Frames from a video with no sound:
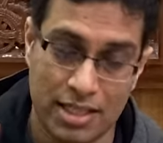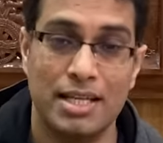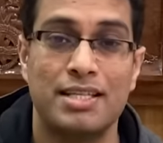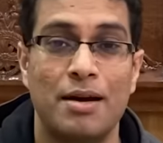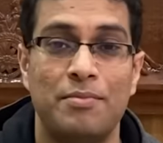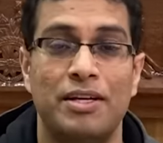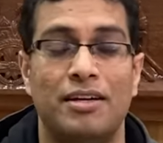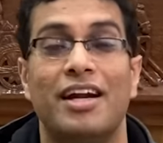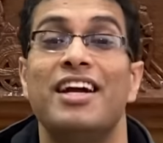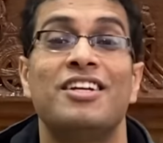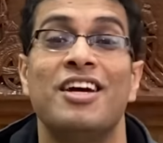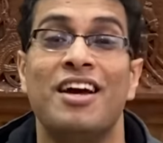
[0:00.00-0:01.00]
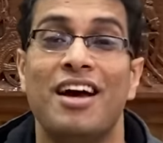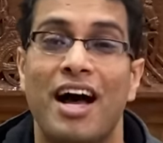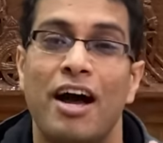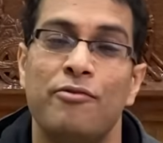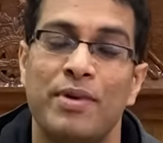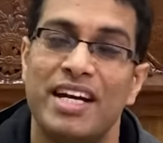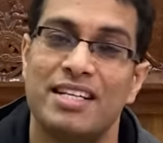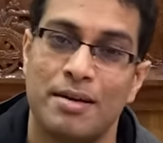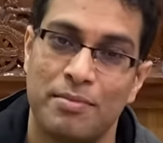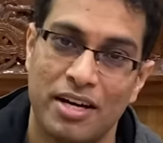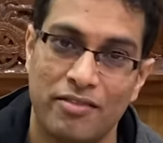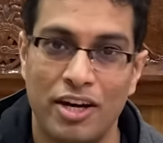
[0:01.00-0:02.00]
This has happened, right? I've made a
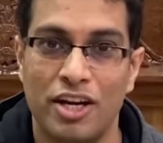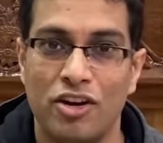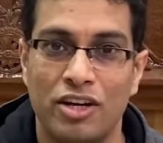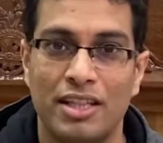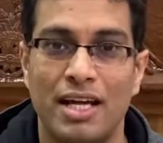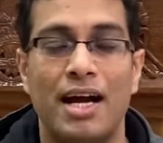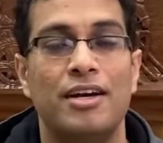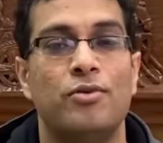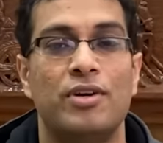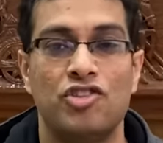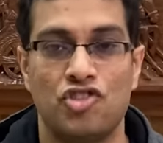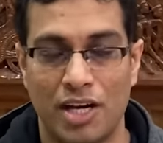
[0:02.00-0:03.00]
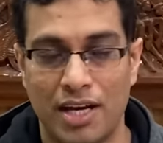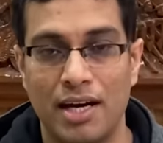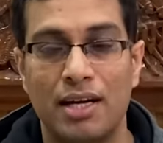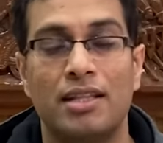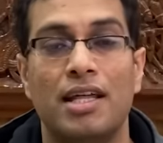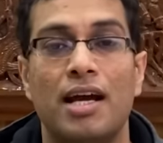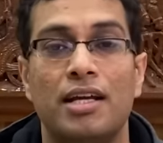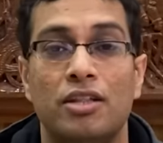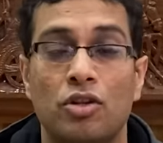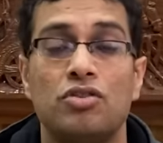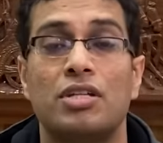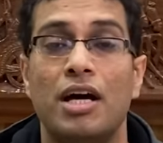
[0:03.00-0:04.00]
separate video on that. You can check it, that
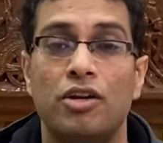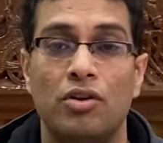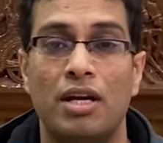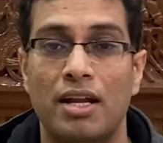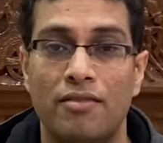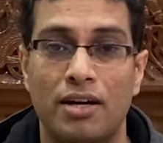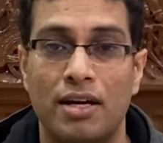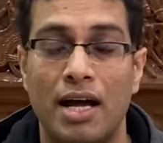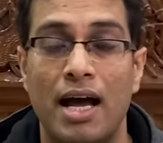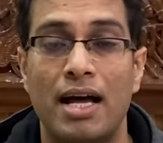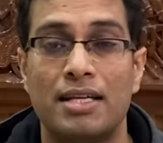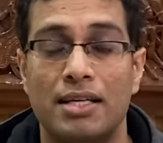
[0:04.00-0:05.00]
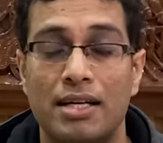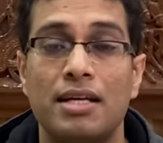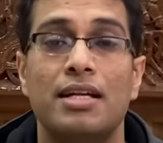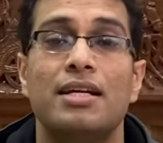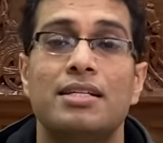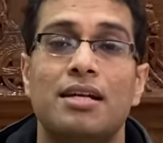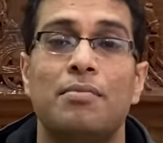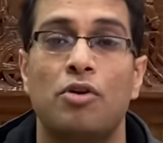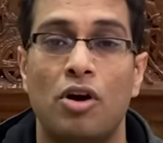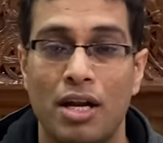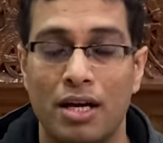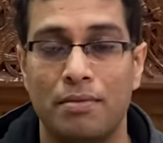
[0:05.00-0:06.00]
Hindustan Unilever has increased the
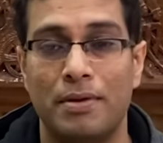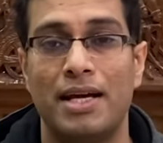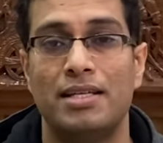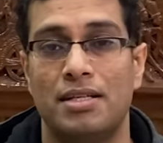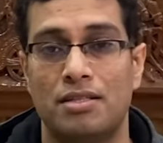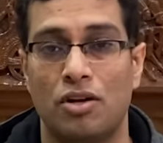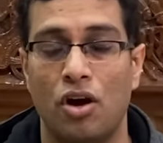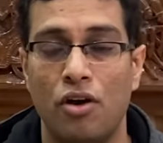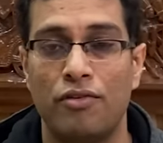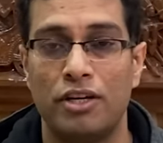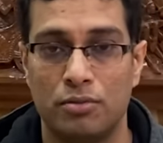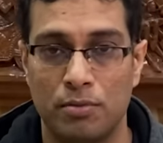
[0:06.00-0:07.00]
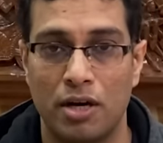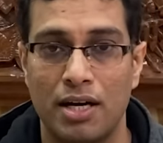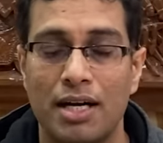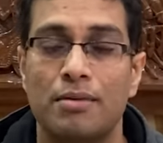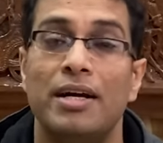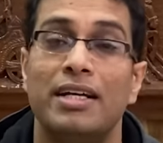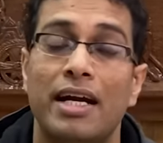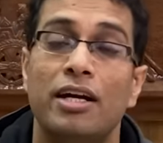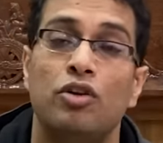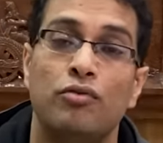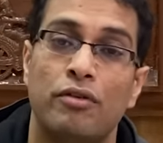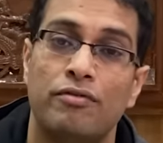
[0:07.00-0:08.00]
product prices of its product by 10
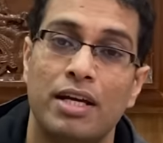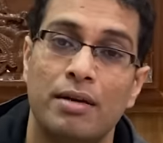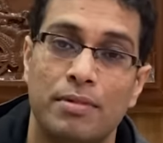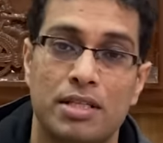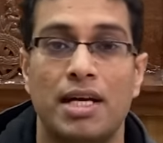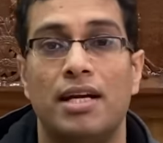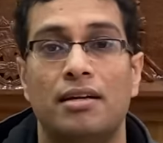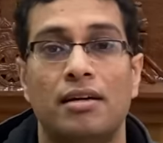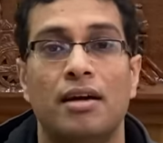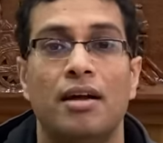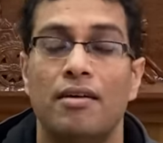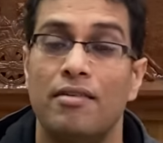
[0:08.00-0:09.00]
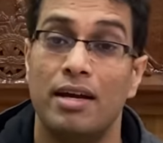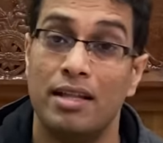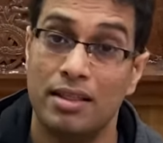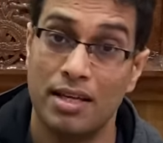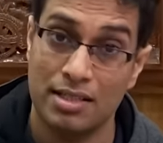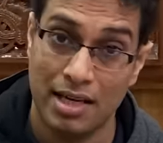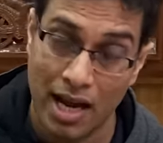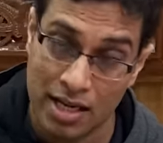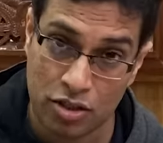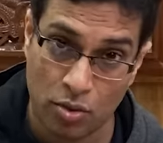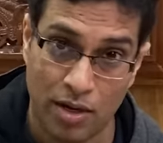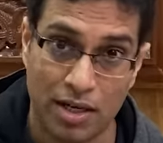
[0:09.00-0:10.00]
to 15% in this
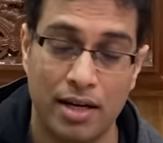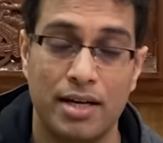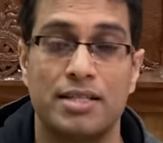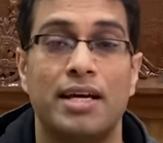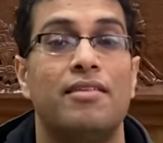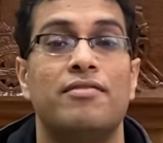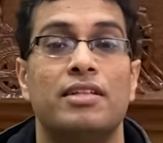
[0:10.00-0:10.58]
last quarter itself.